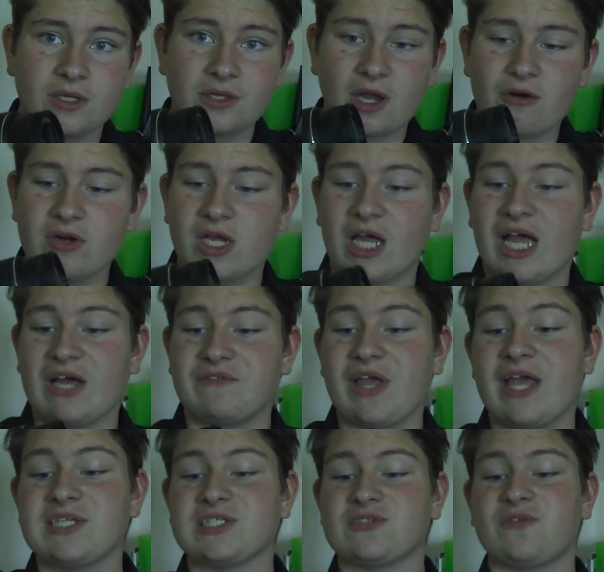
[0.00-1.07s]
Currently I have the
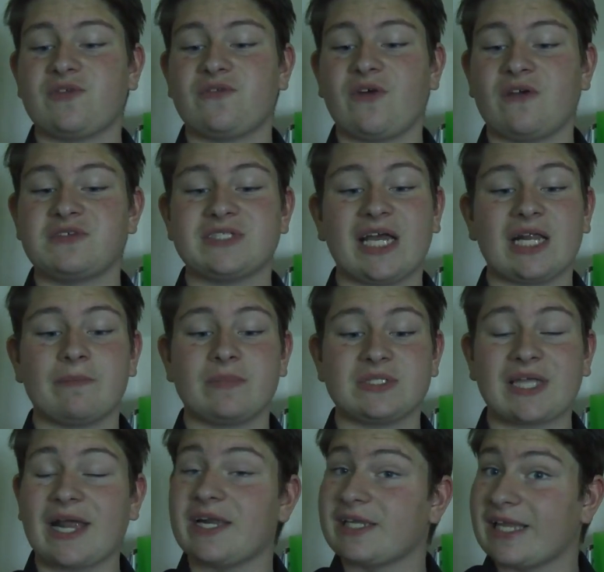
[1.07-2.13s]
1855 standard,
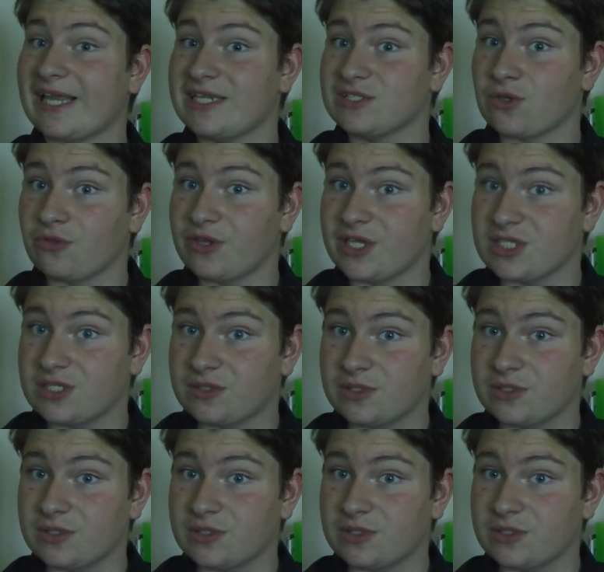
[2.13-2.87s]
standard lens on this.